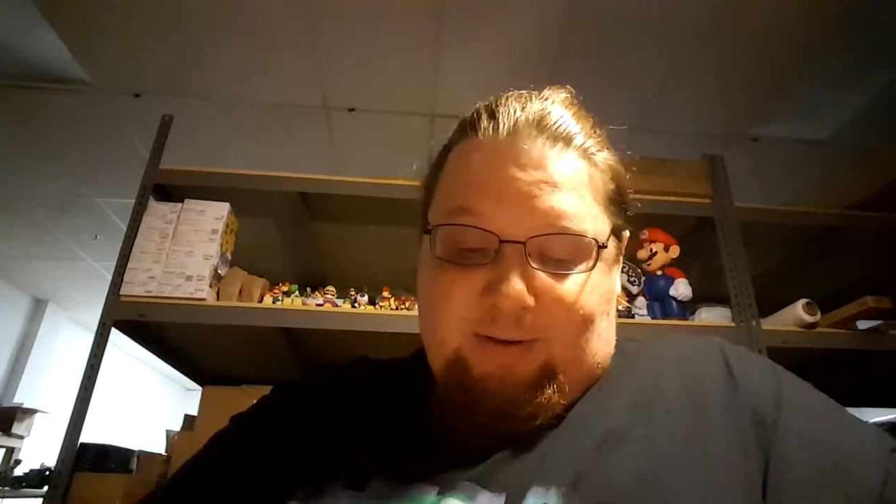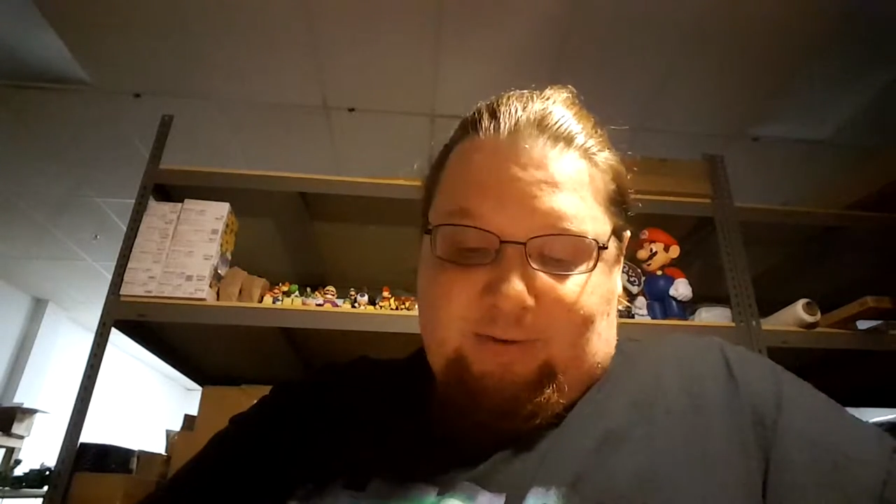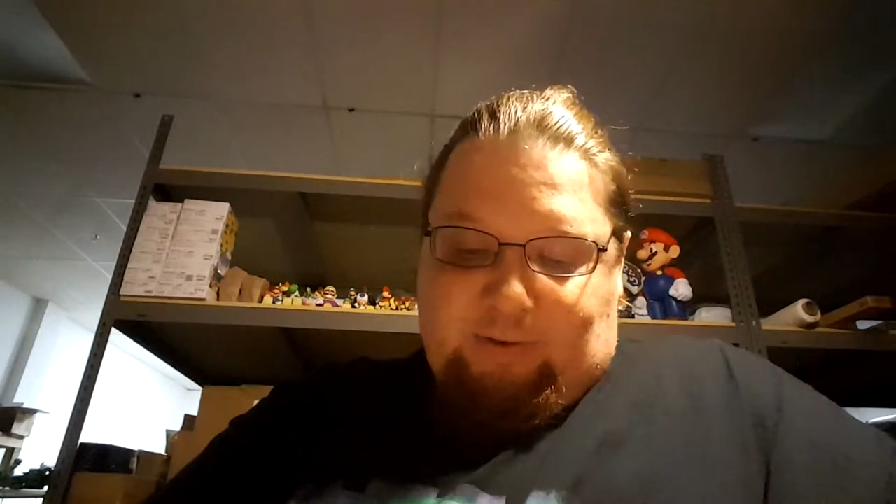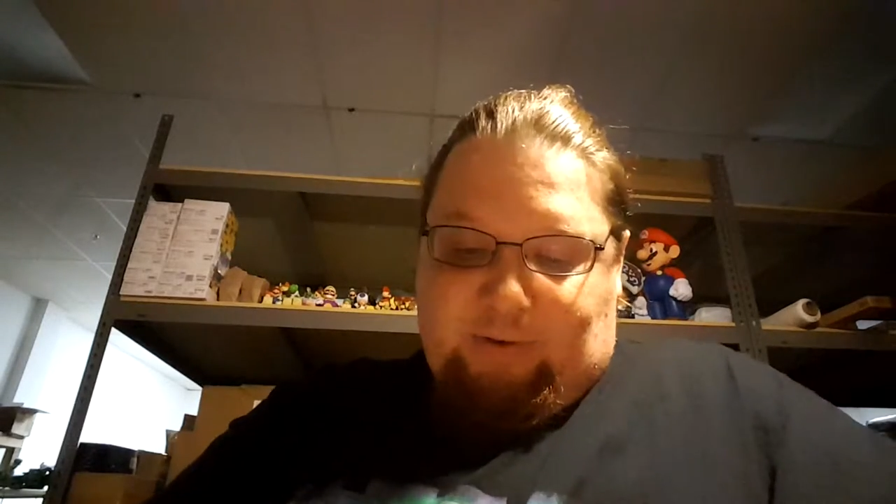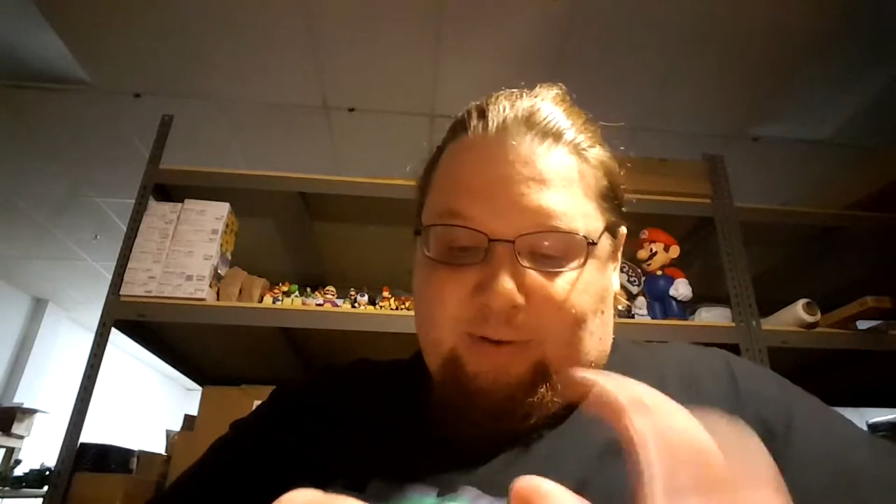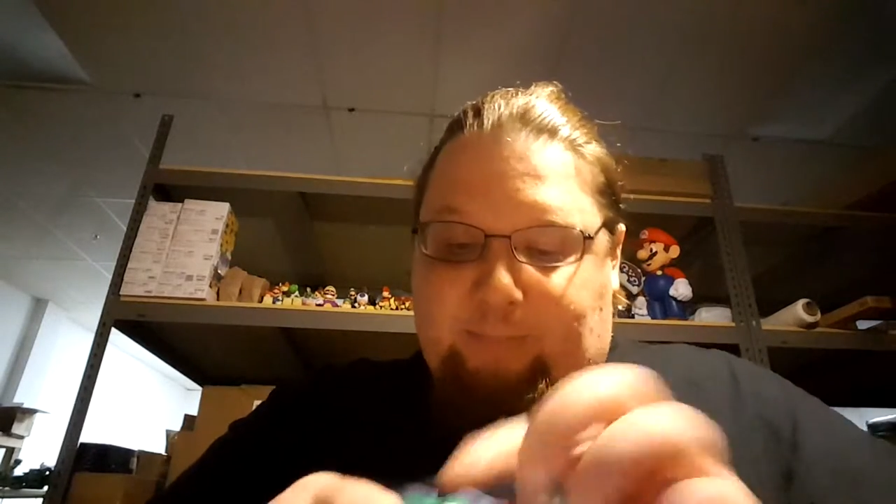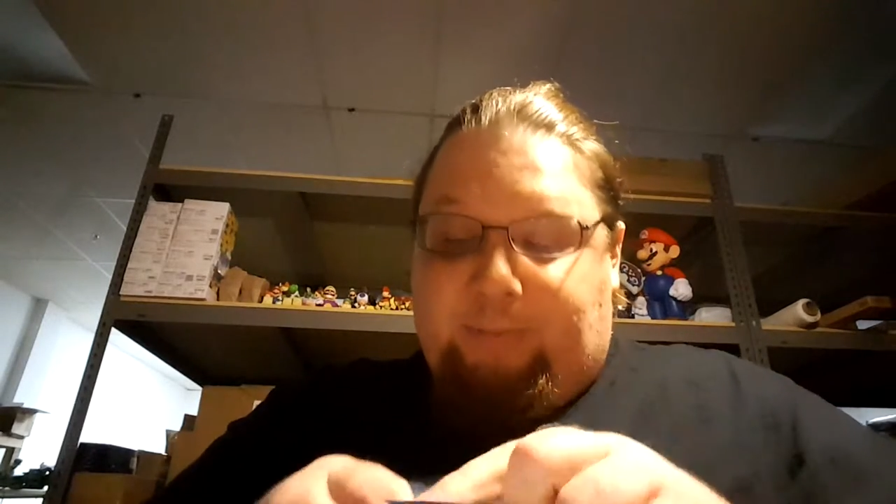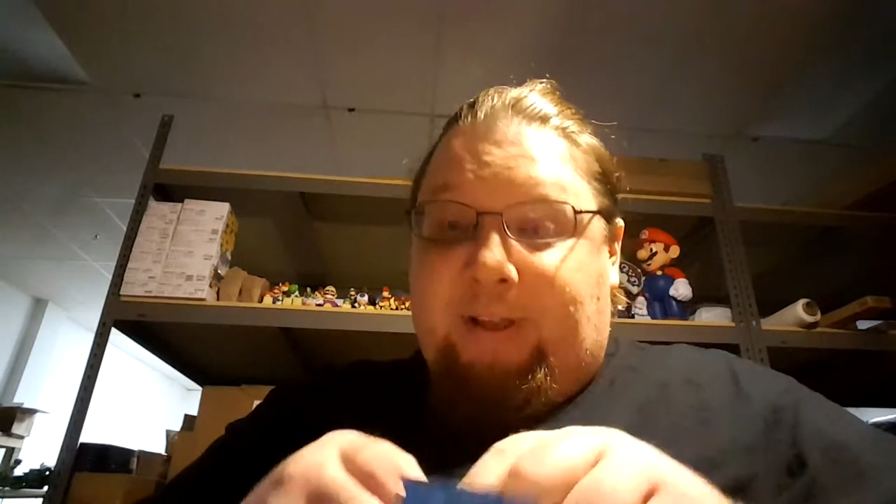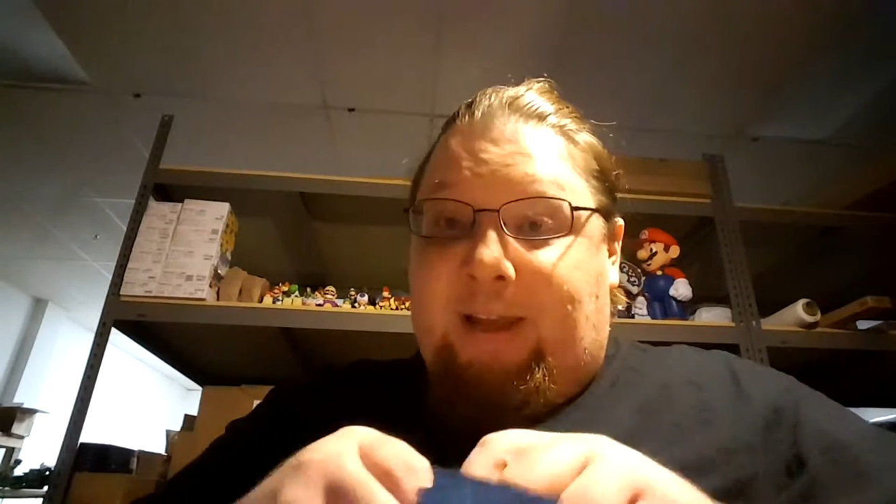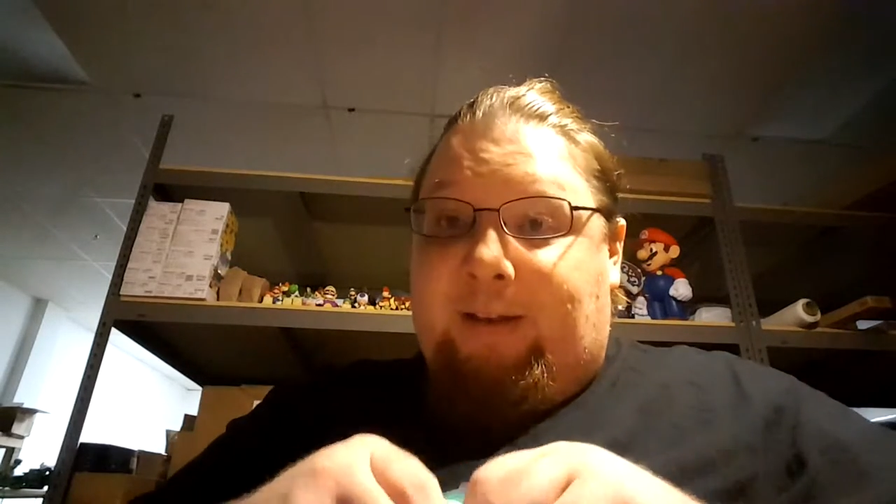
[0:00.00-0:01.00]
to
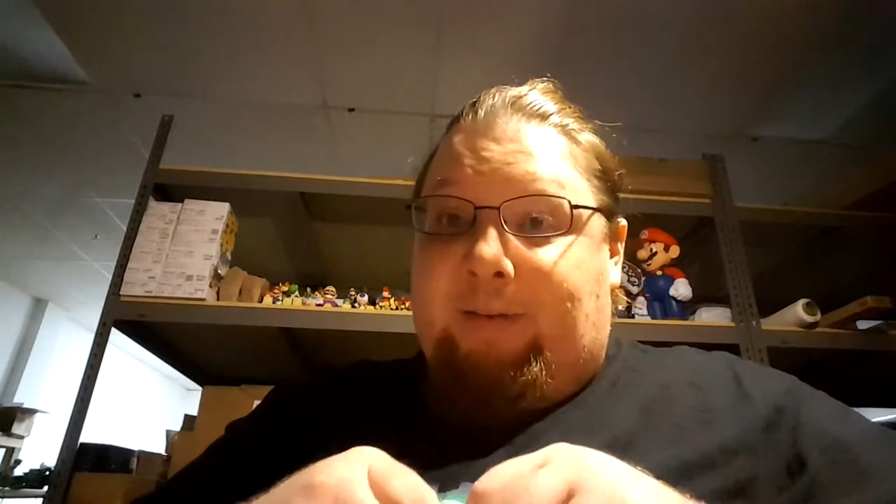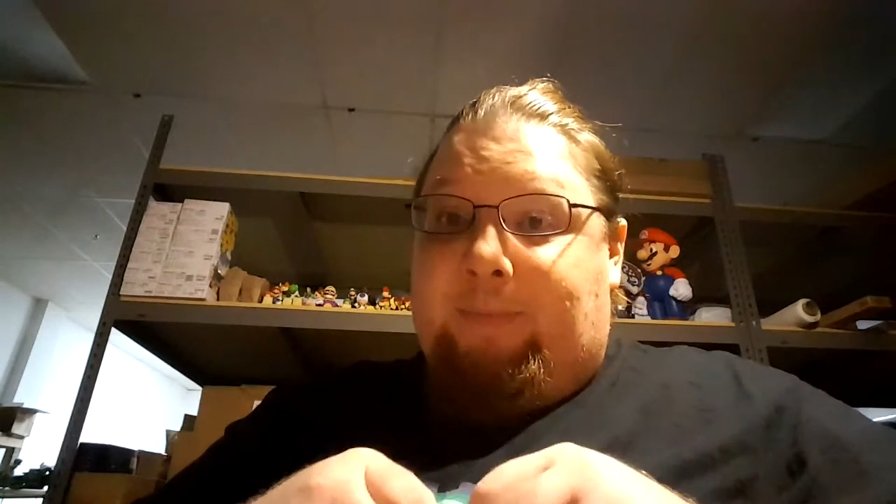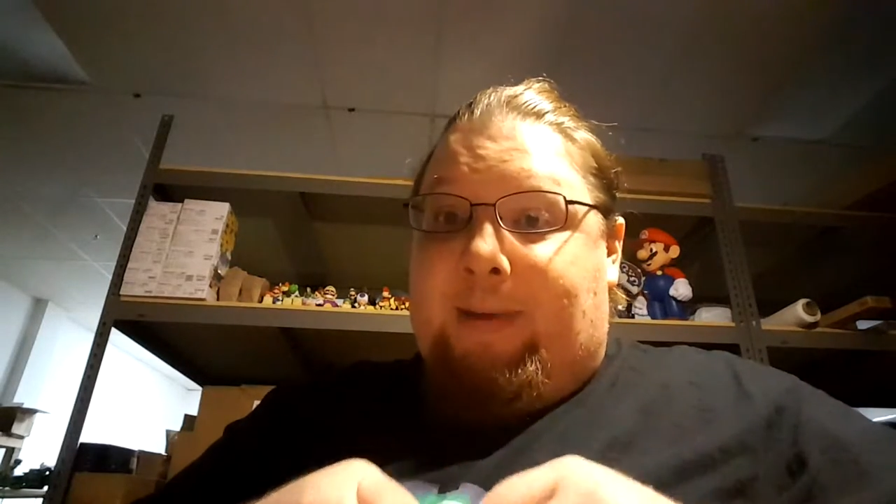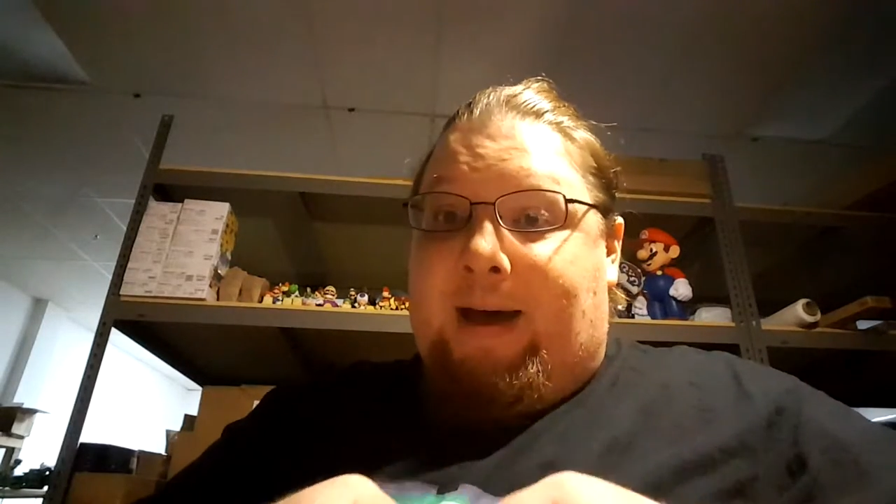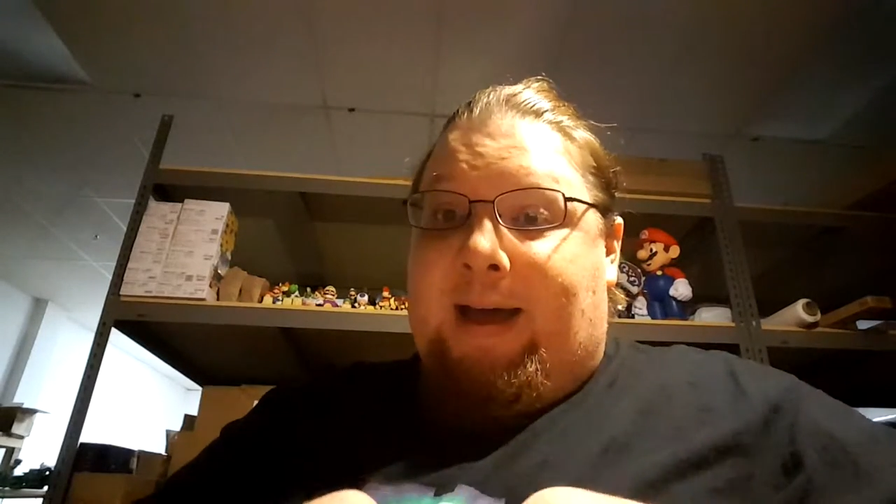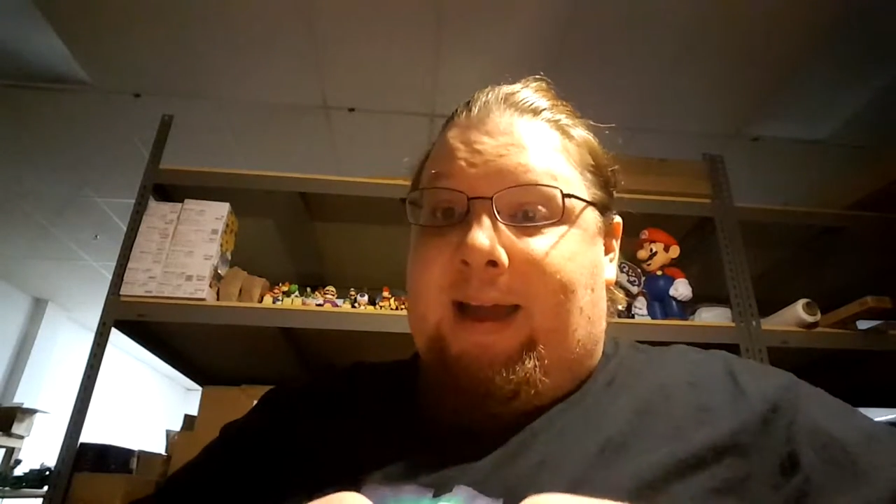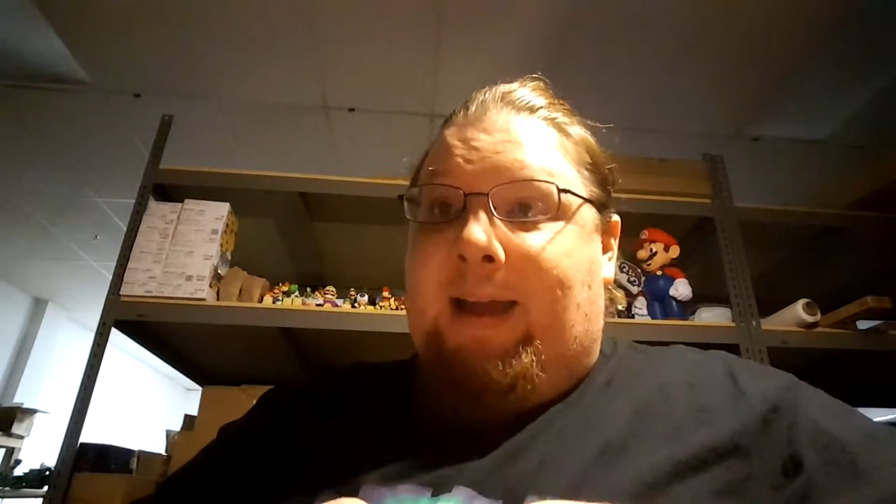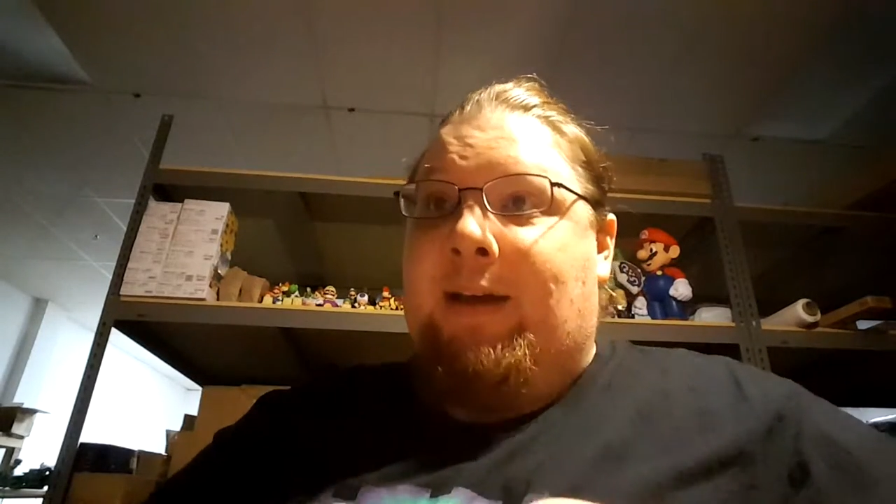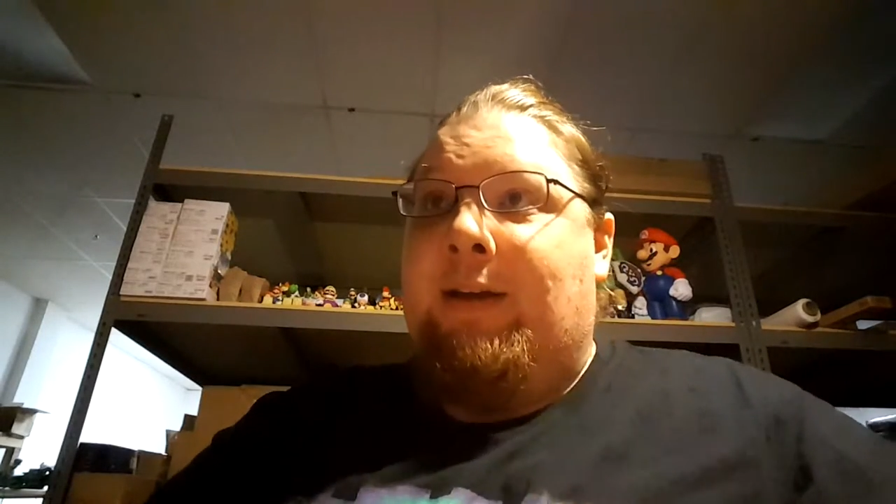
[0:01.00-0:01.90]
complete my